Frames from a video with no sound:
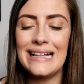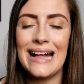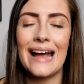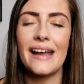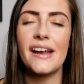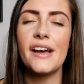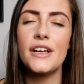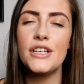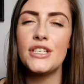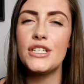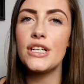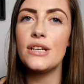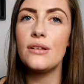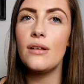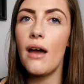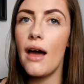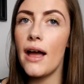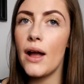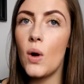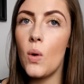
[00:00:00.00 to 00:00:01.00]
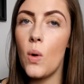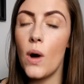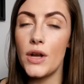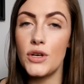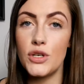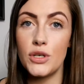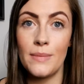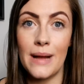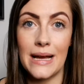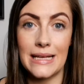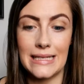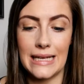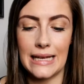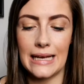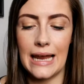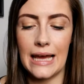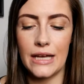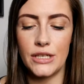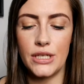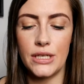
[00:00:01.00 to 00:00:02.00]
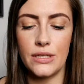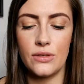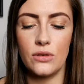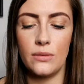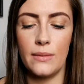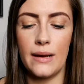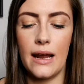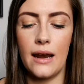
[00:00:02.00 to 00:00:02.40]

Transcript: and I do like quite dramatic lashes normally.